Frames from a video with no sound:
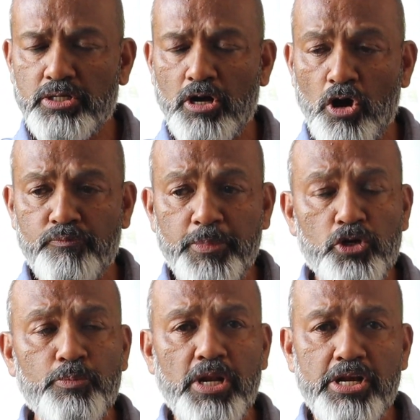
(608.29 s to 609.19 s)

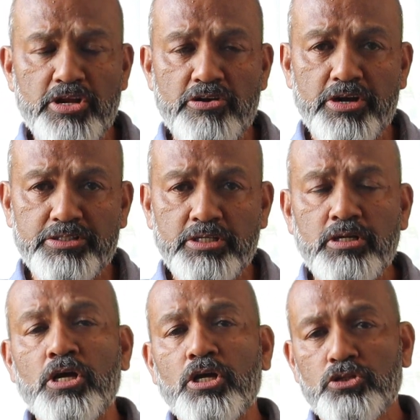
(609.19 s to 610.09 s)
B2B lead generation
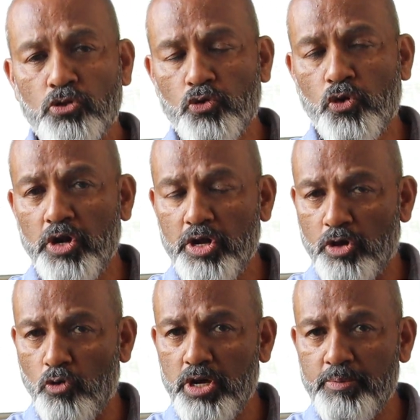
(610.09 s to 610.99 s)
through
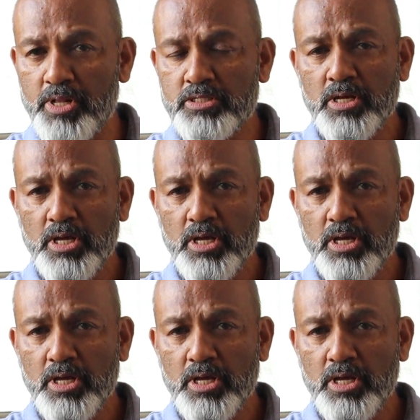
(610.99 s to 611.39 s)
cold emails.